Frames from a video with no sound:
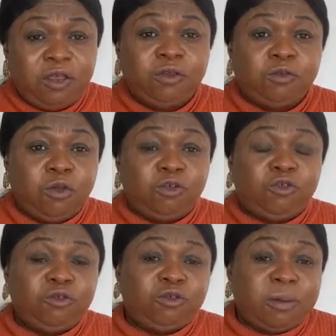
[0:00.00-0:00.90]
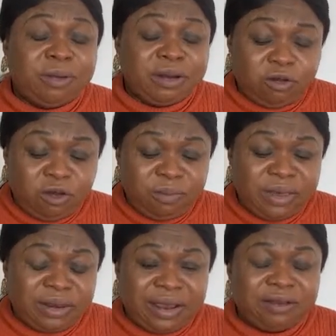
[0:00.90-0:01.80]
So should somebody come
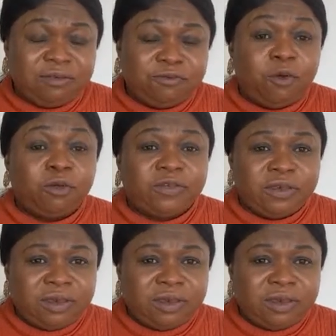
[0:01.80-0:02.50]
in and fall sick,